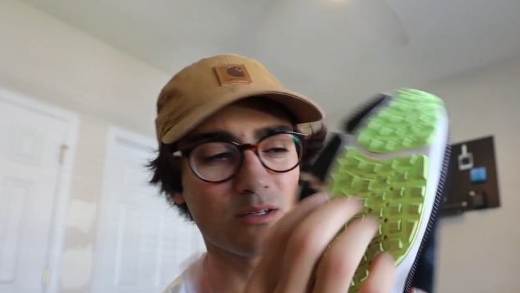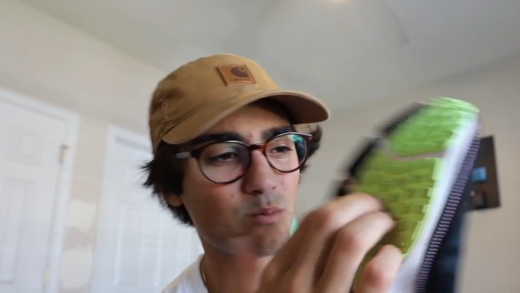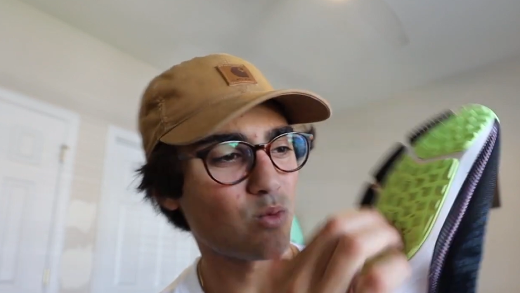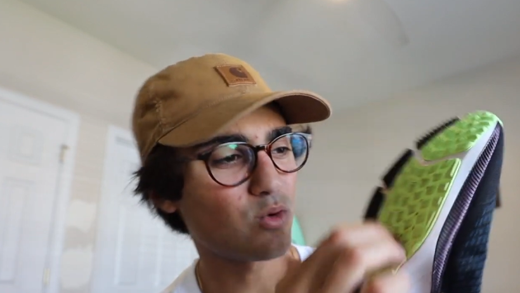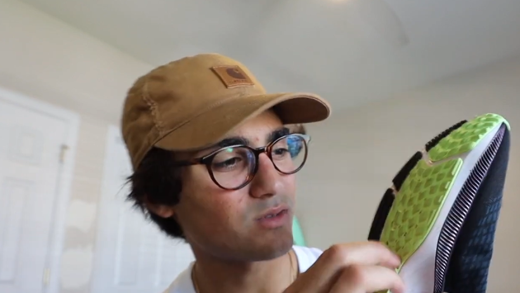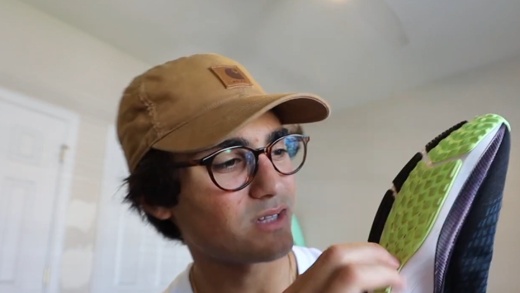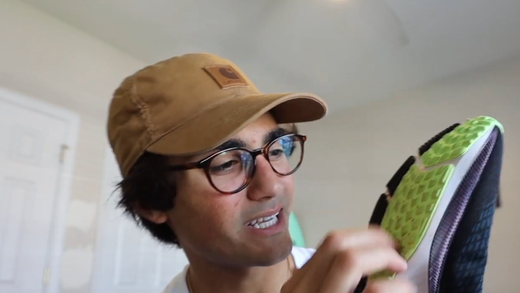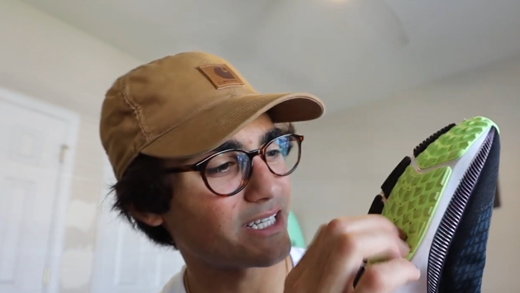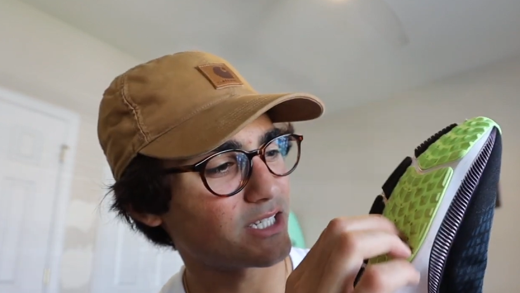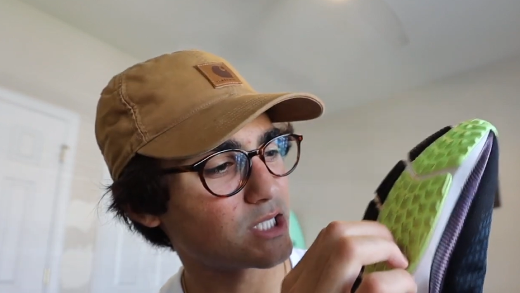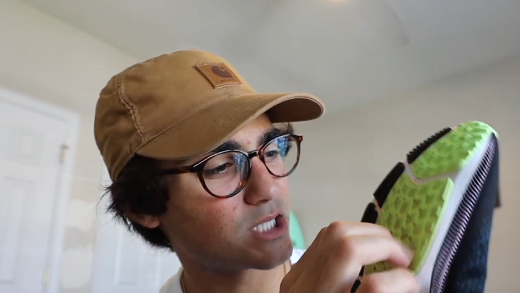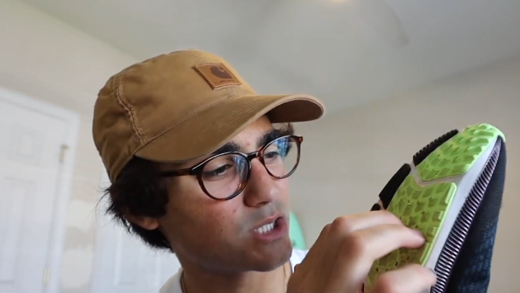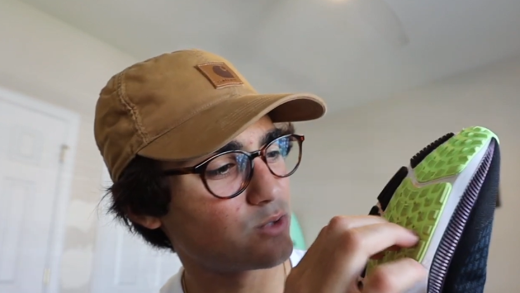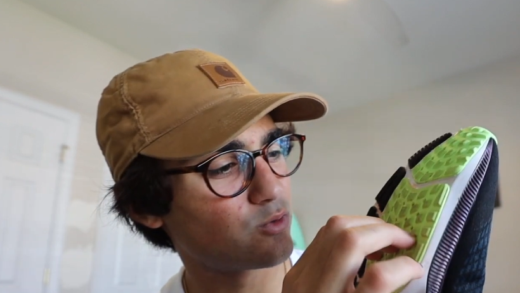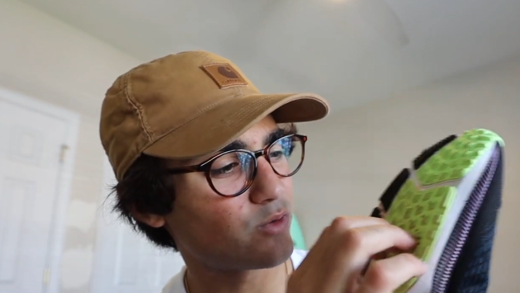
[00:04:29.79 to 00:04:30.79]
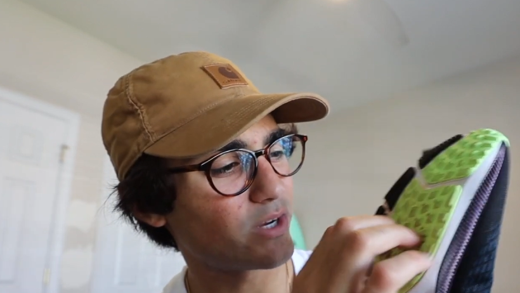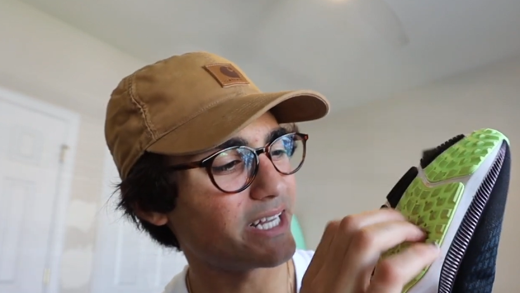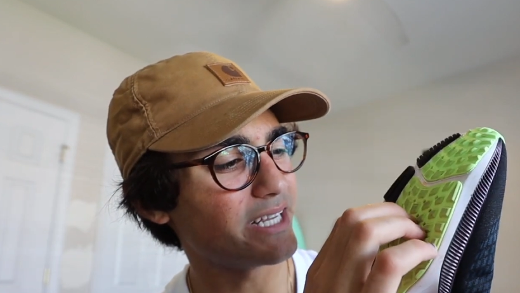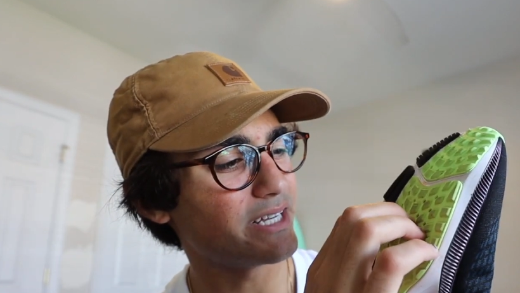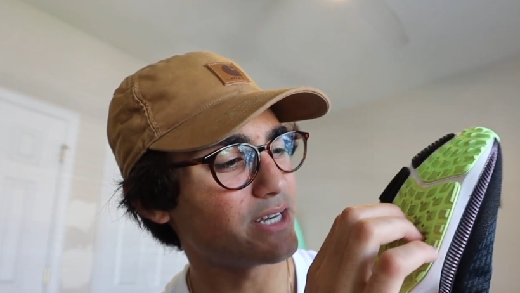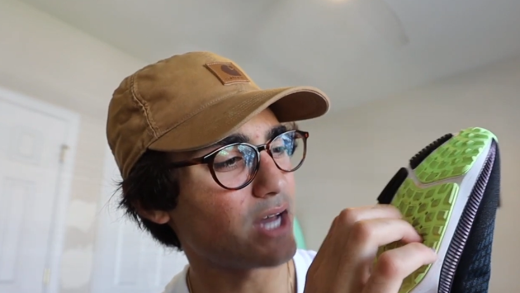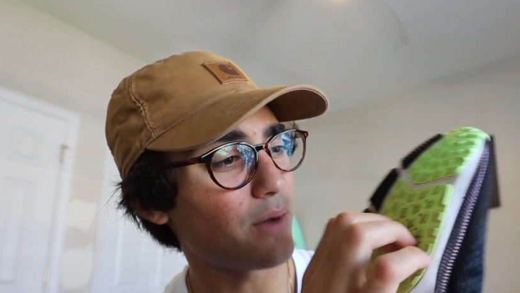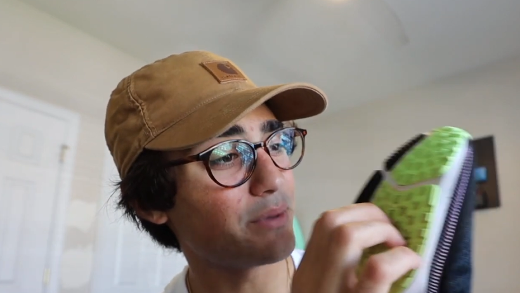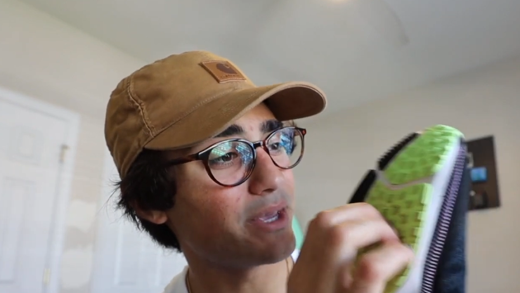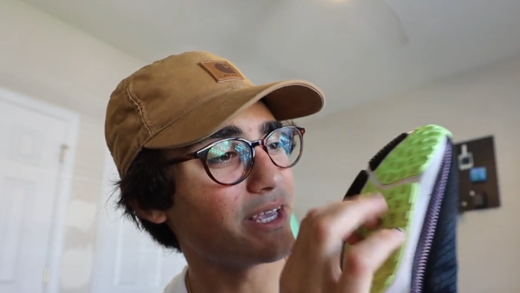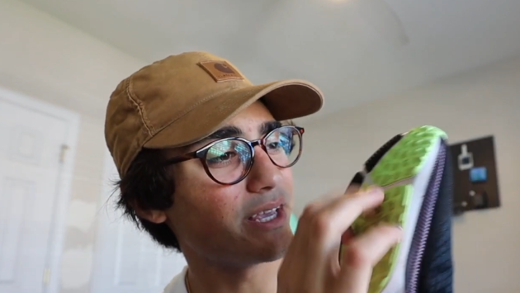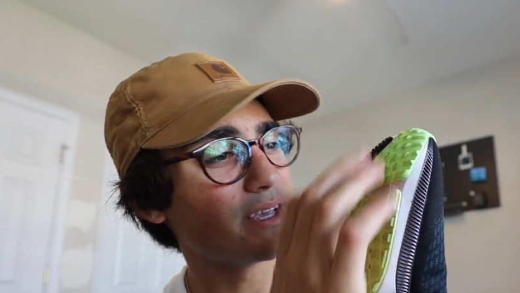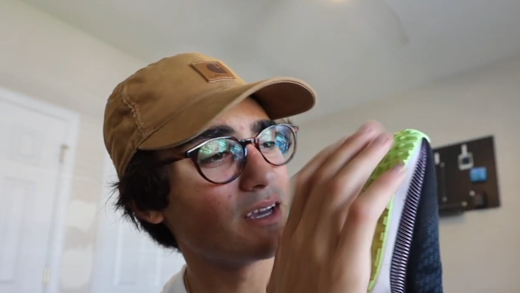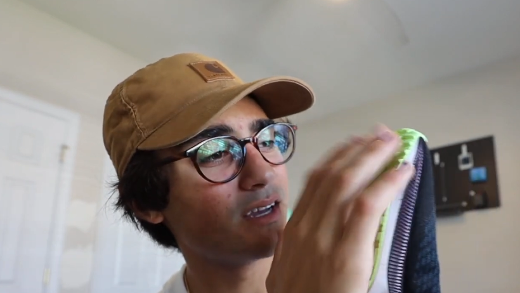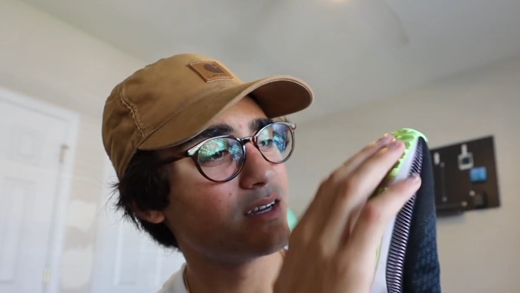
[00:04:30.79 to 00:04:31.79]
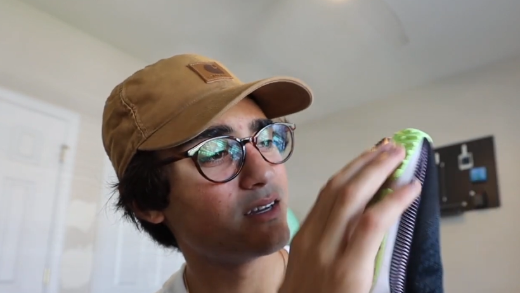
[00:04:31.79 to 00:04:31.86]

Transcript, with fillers: more like gritty, nubby,